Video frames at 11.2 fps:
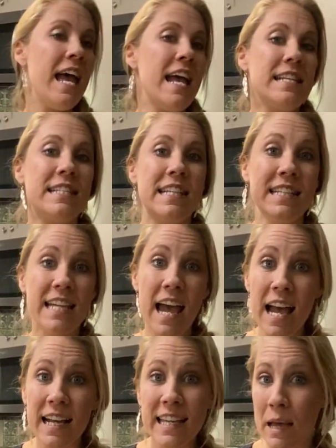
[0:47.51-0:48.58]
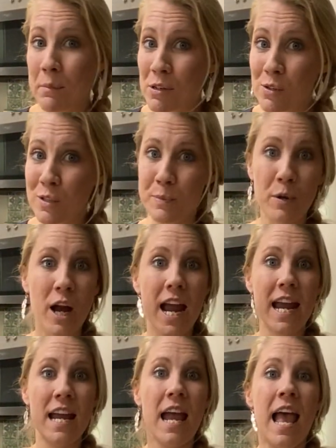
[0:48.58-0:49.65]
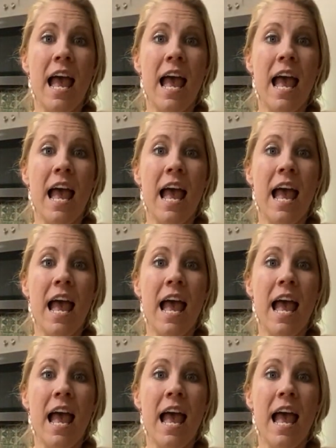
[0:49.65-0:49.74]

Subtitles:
is to get a chemical spray